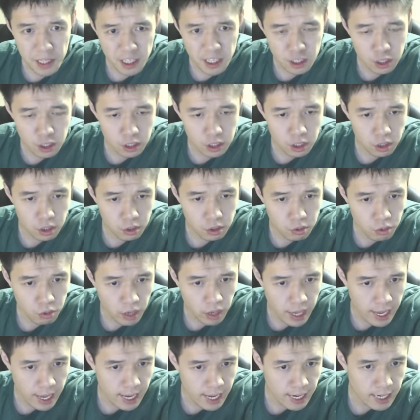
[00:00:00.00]
he played
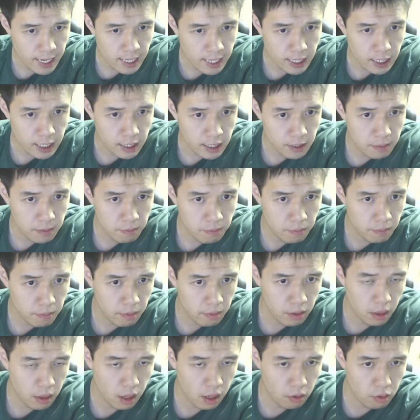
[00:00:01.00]
280
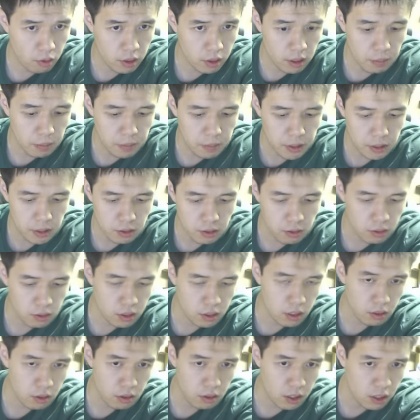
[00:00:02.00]
with the
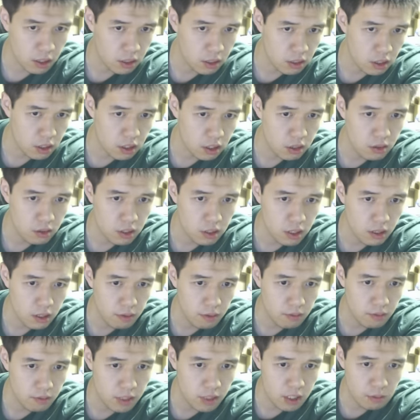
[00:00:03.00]
Blues. So Curtis
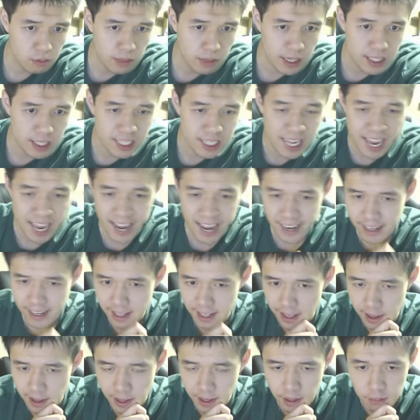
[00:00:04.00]
Joseph, just by
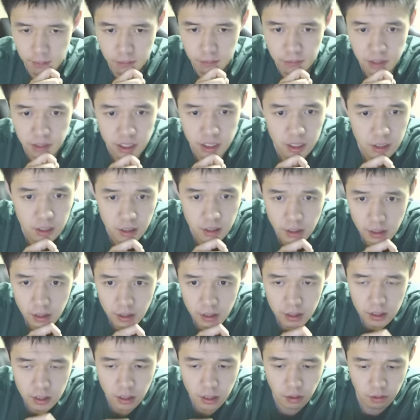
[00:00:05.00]
10 games,
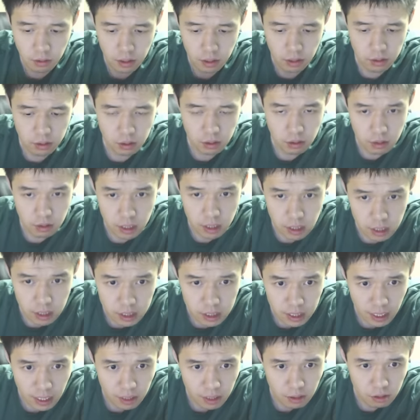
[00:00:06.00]
is going out to the
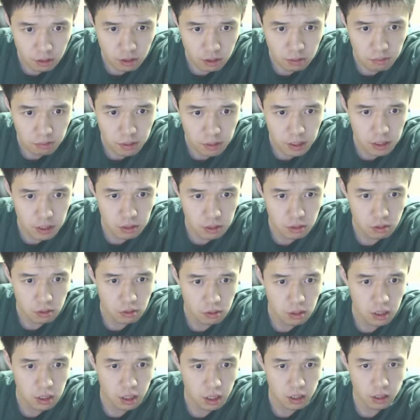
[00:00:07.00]
St. Louis
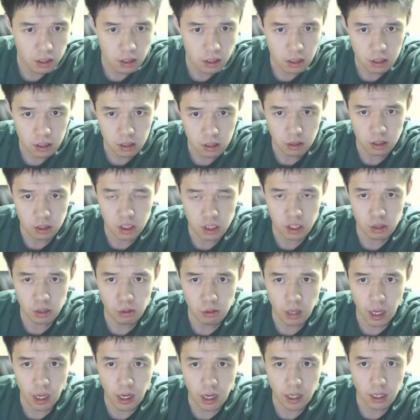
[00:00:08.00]
Blues. So
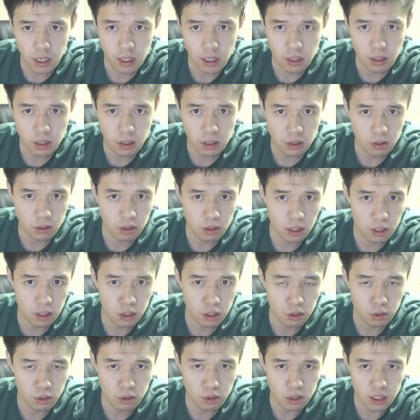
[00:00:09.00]
280 to the
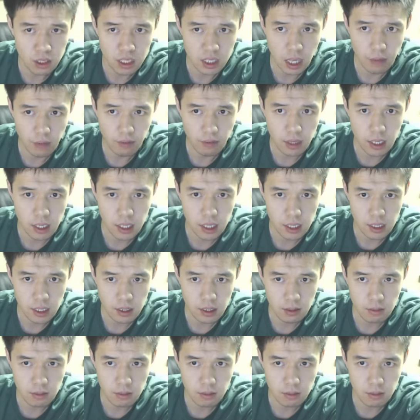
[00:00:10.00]
270.